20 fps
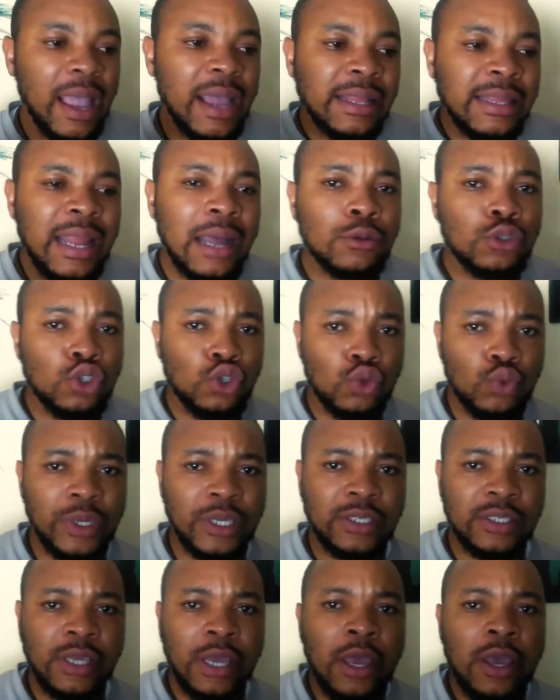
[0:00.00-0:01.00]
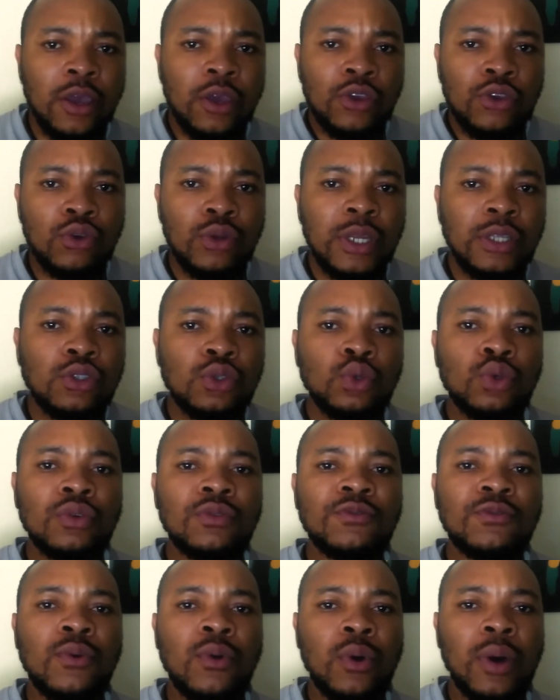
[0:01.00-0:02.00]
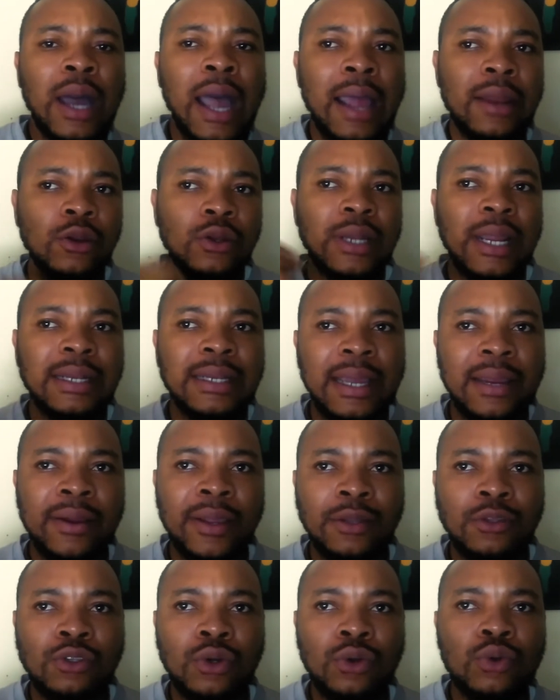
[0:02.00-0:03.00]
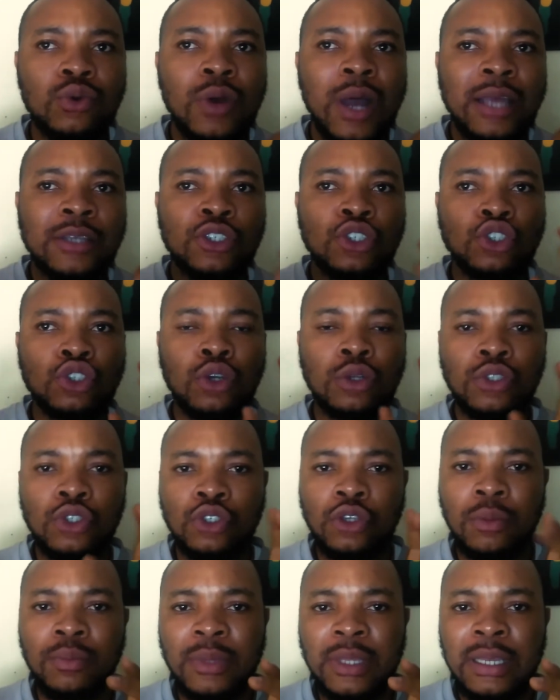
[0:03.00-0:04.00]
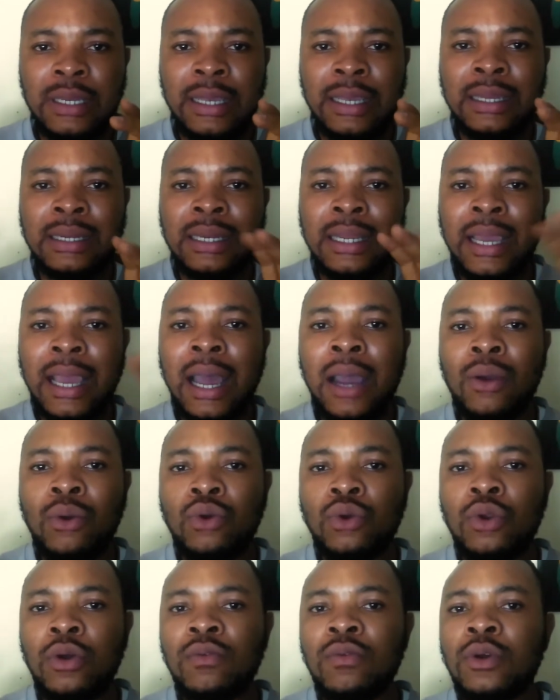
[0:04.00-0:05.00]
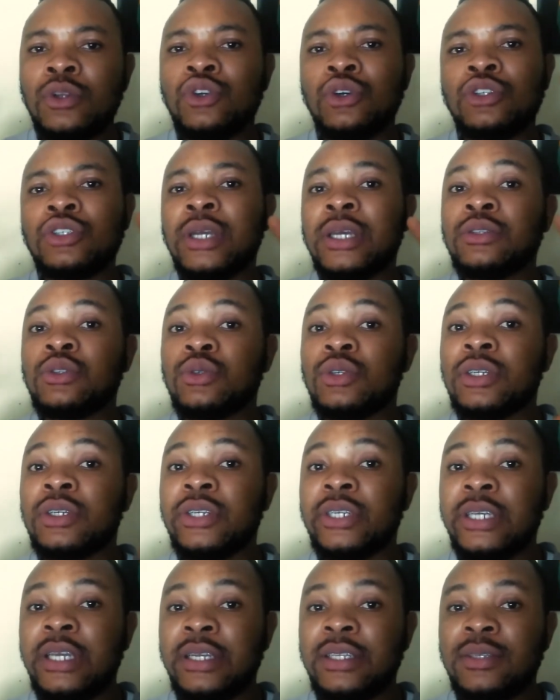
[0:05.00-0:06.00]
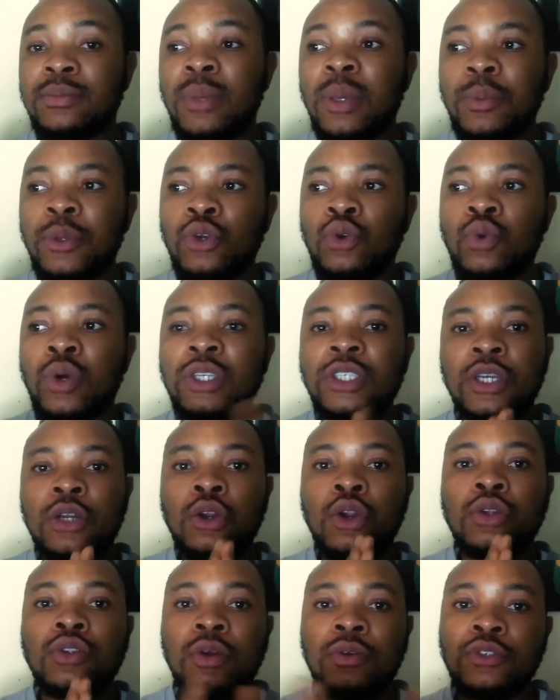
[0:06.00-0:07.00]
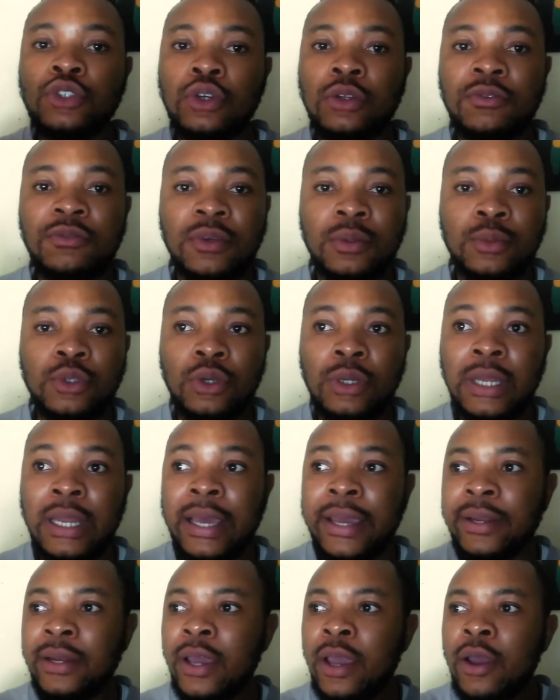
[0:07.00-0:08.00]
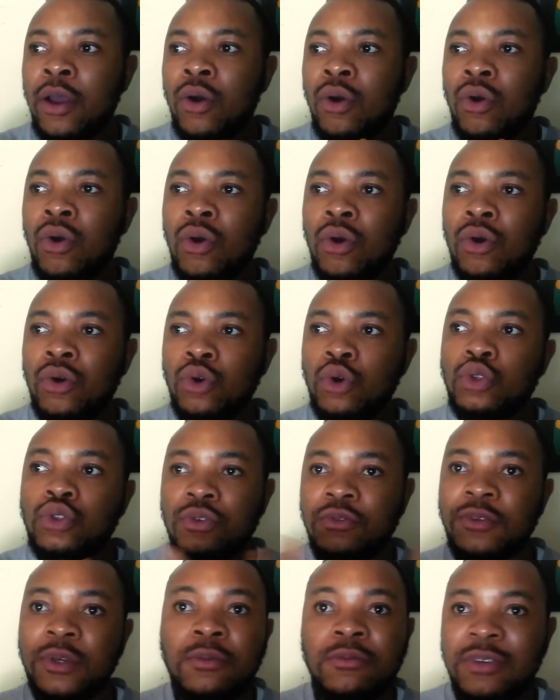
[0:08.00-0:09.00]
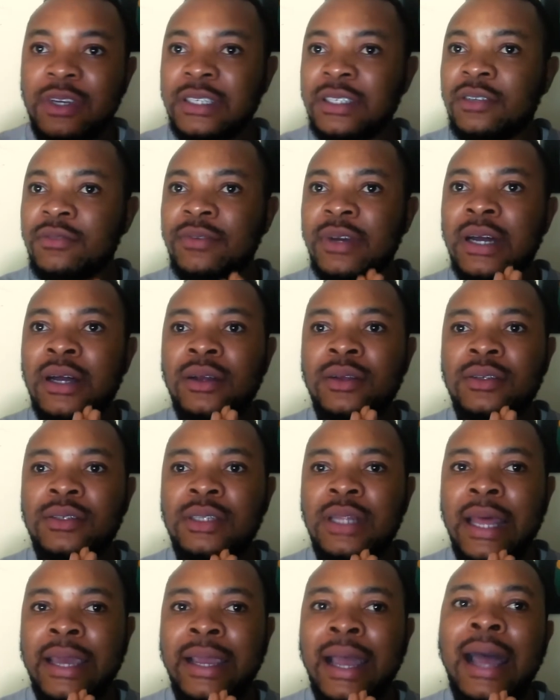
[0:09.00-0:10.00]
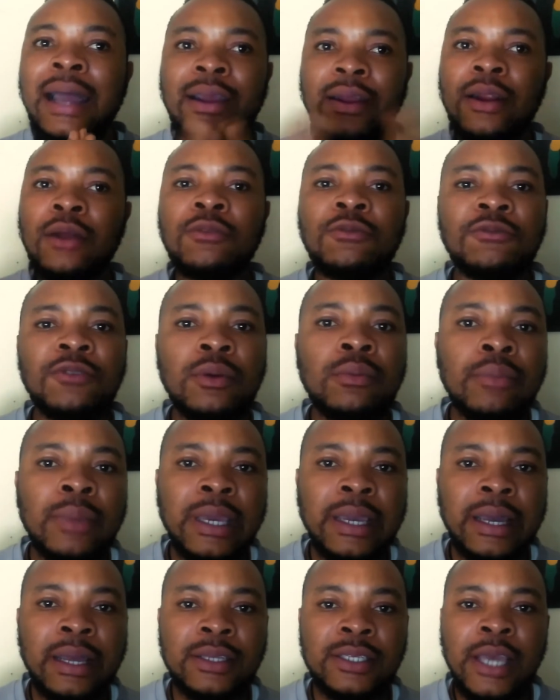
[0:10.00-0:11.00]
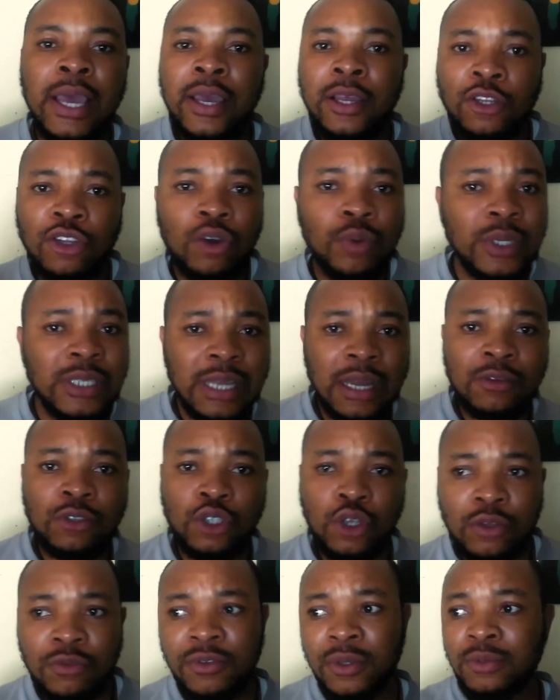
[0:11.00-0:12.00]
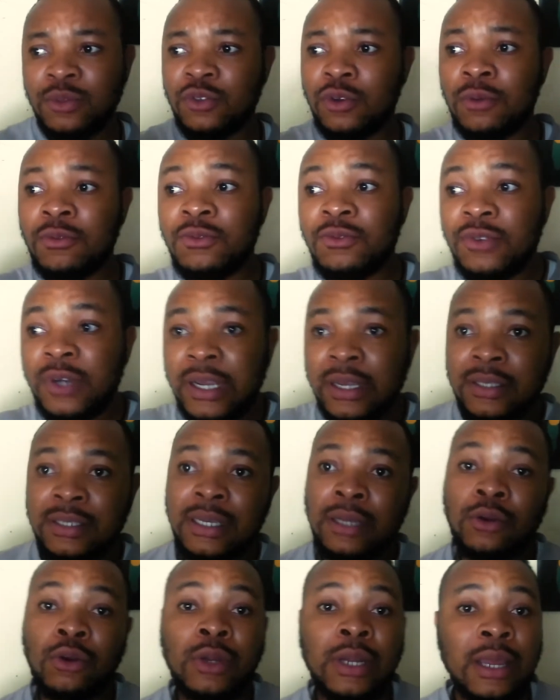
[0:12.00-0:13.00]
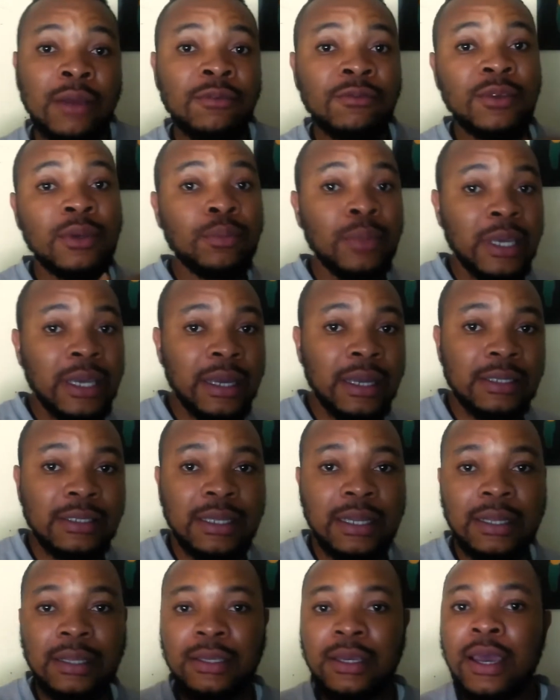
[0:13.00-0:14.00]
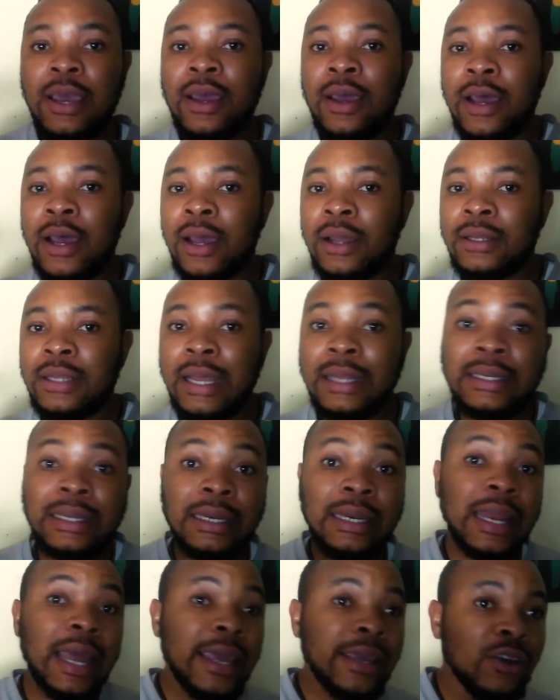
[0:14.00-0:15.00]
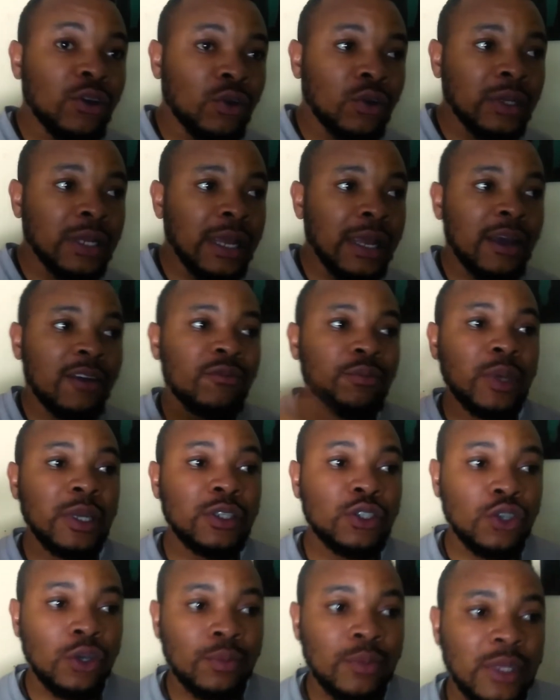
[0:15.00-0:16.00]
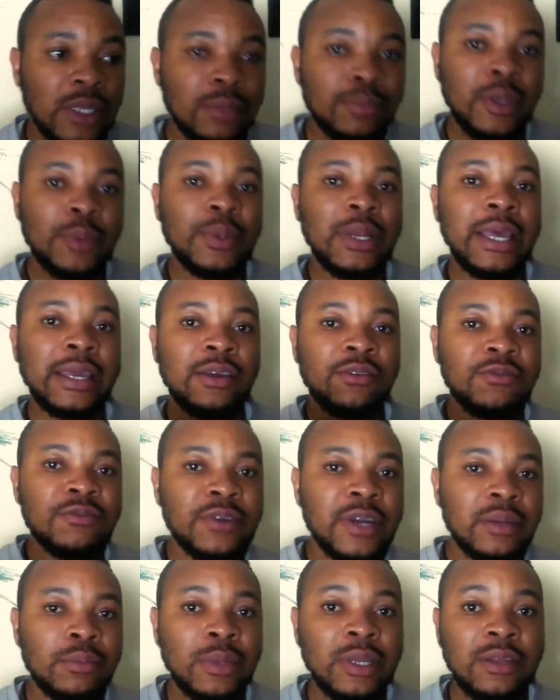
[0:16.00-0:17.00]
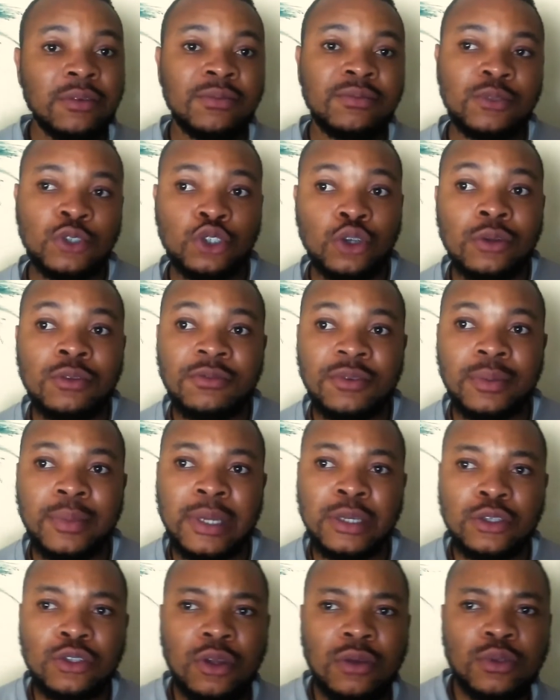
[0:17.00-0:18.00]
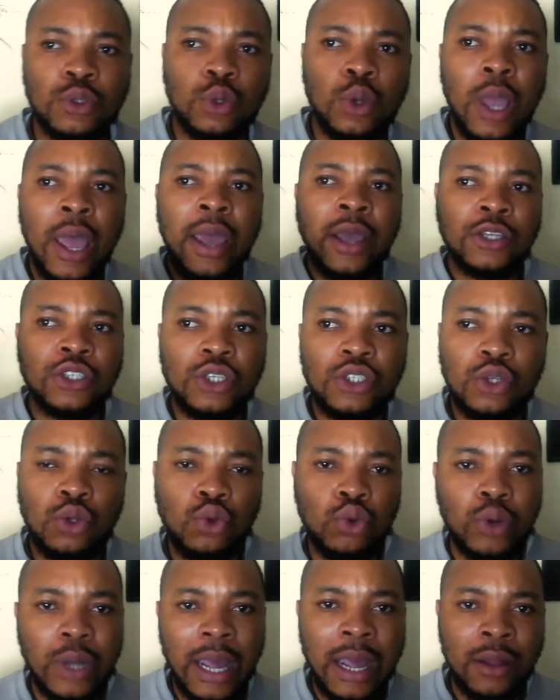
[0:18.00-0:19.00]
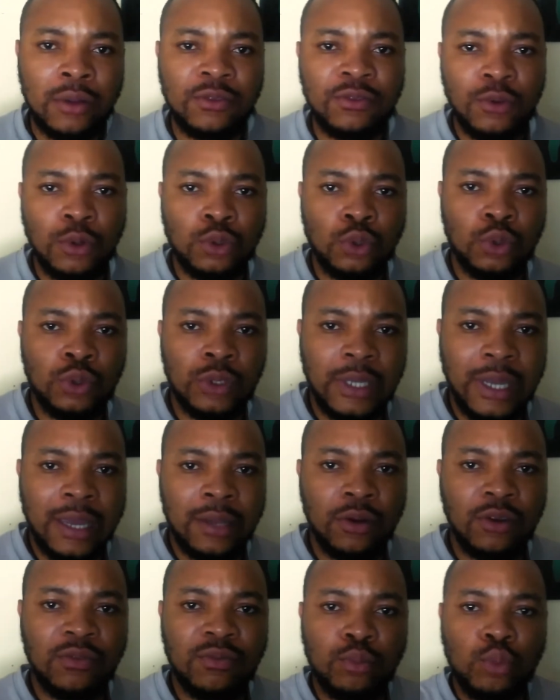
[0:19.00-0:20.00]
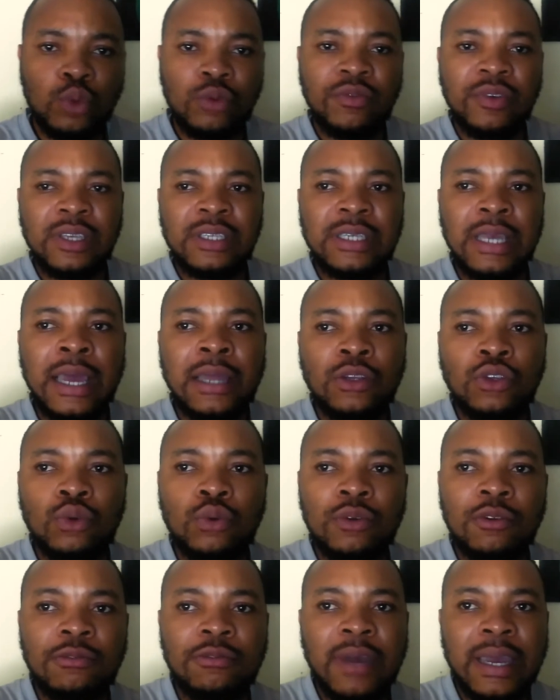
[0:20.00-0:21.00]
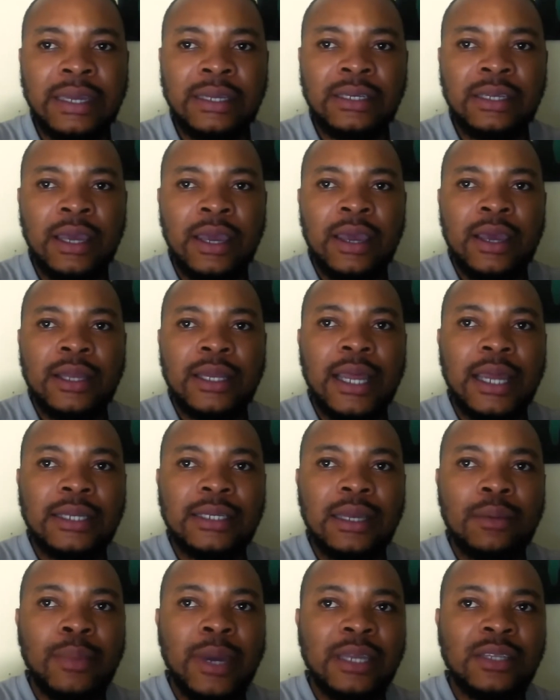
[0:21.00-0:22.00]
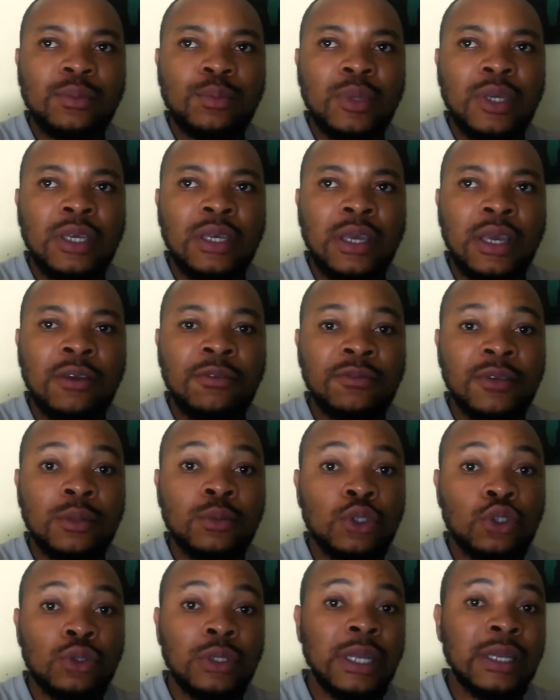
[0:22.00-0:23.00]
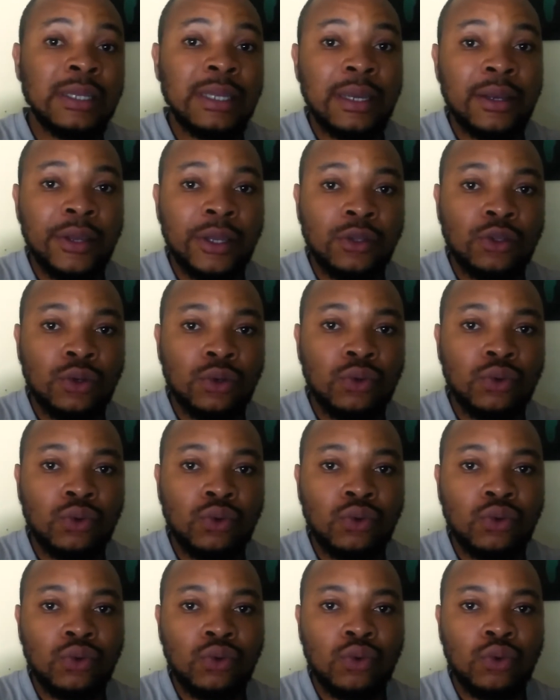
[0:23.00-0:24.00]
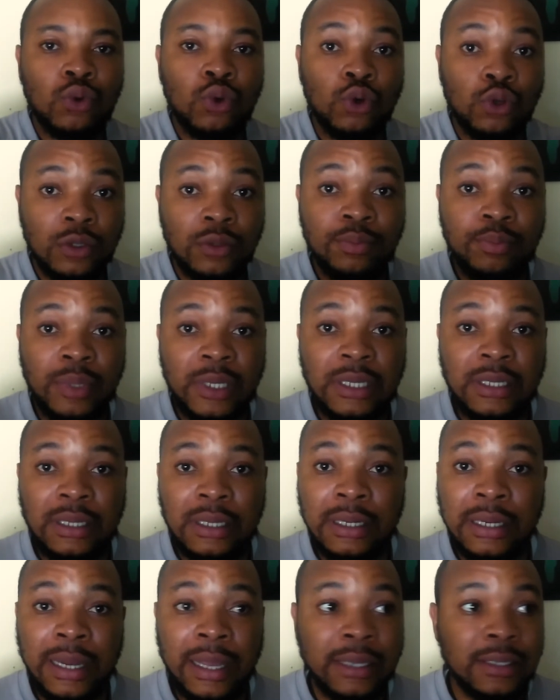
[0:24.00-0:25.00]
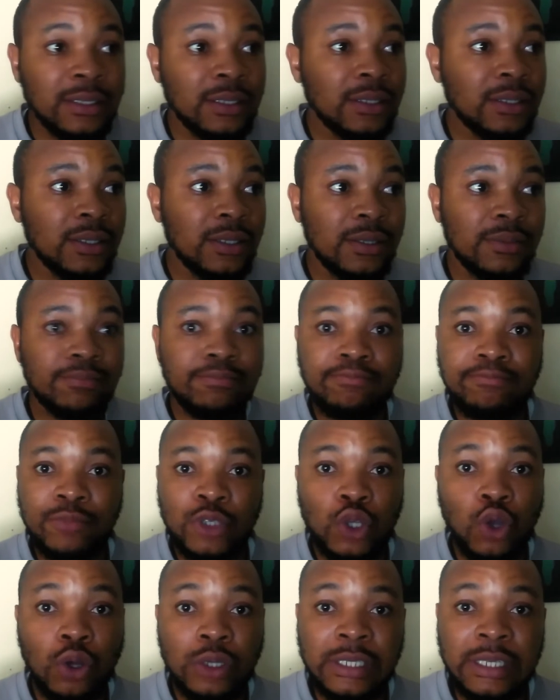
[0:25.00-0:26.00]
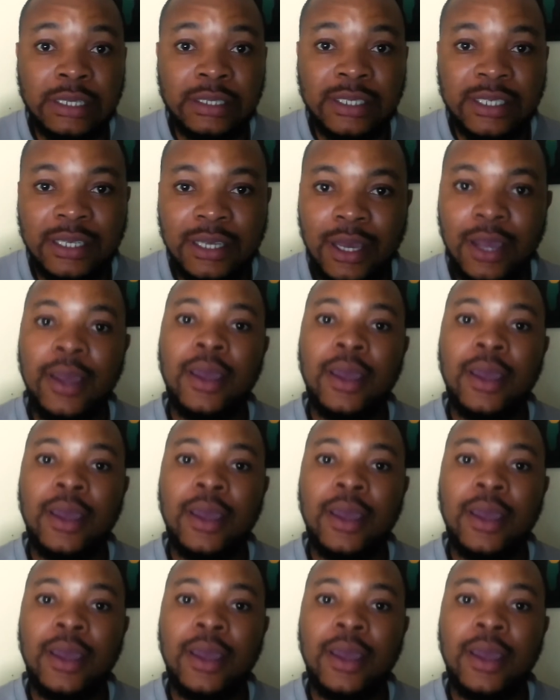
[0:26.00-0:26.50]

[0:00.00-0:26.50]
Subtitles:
Now, two ways. You need to look for another director who has shot something in the angle of what you're trying to create. Maybe you watch a lot of short films online, or go to film festivals, like hang around filmmakers. They always have short films from friends and other filmmakers that they like, or that have made something, maybe like a friend made a short film and stuff. So just look out for those kind of movies, and you would find that there might be a film student director who could be the next Scorsese.